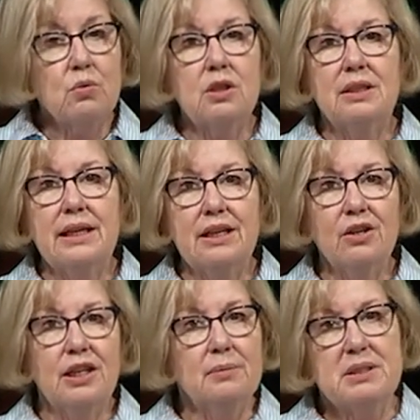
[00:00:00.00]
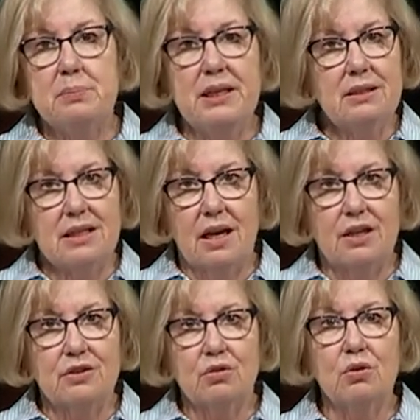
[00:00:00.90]
will hear Him speak to
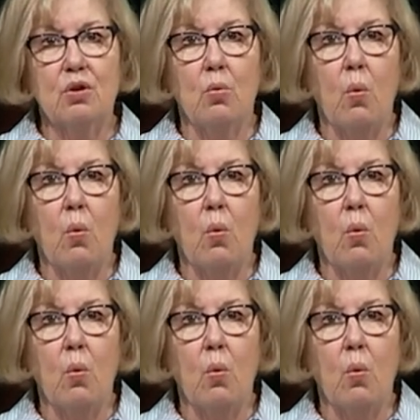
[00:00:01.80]
us through the